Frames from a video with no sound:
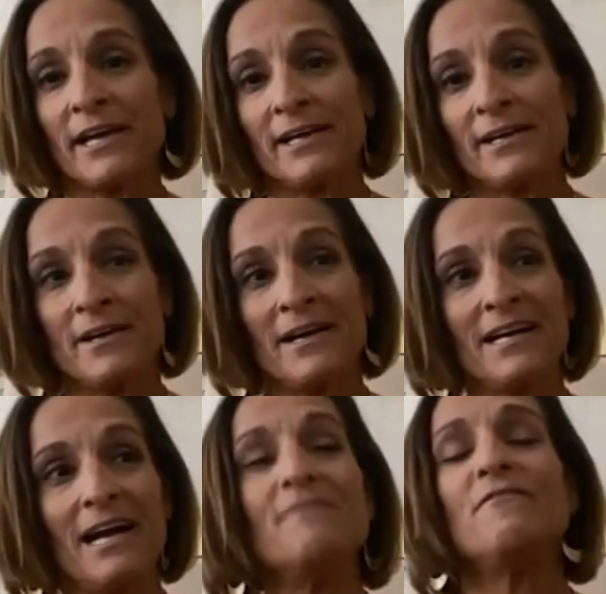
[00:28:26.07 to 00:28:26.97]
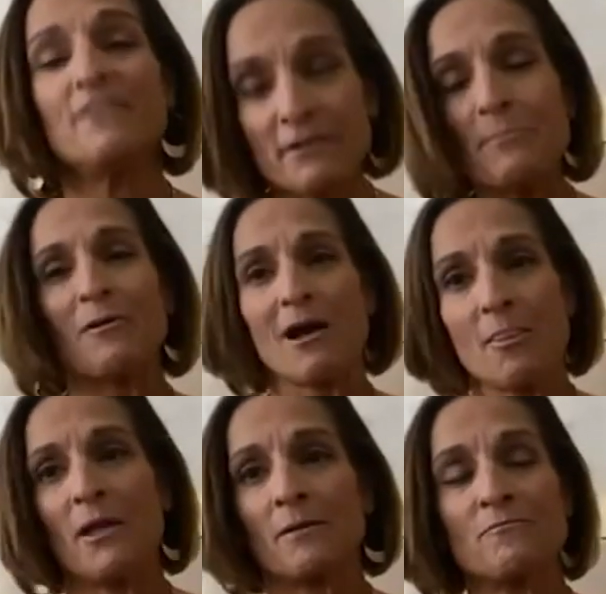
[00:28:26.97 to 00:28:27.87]
And I'm very
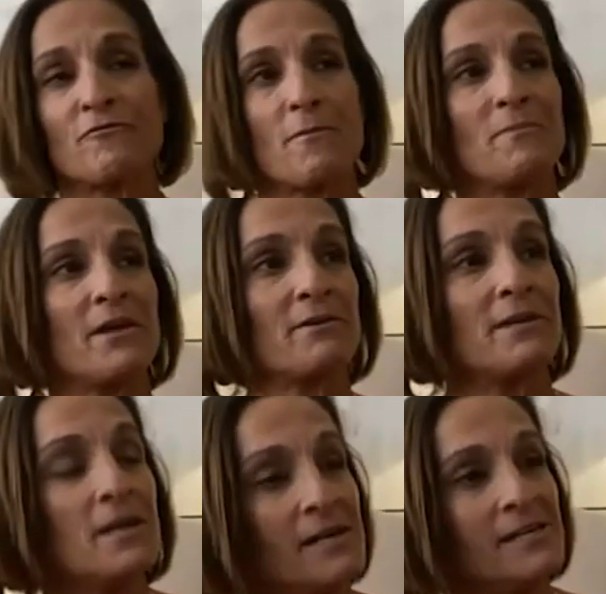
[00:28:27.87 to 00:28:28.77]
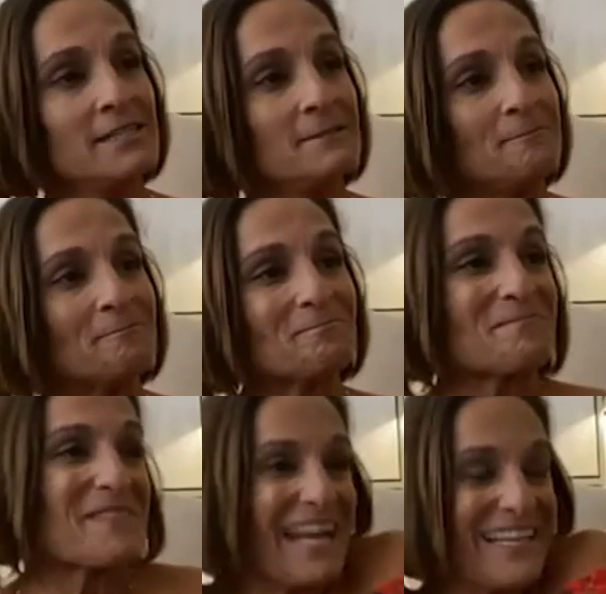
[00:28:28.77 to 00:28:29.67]
proud that I'm from there. And
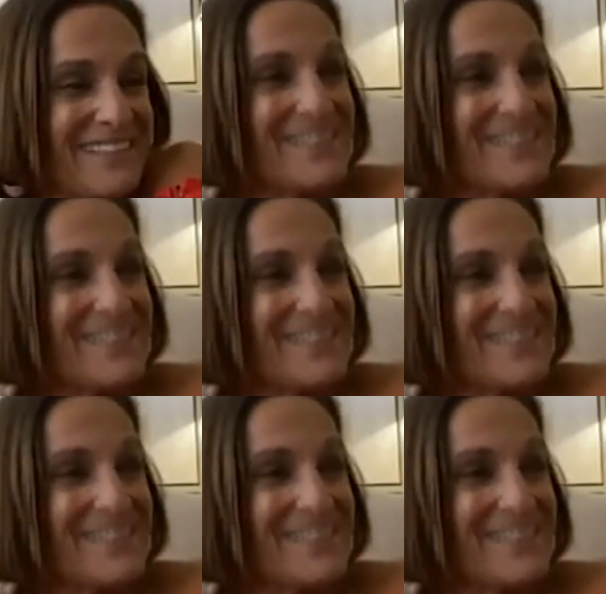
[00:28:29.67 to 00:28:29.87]
I don't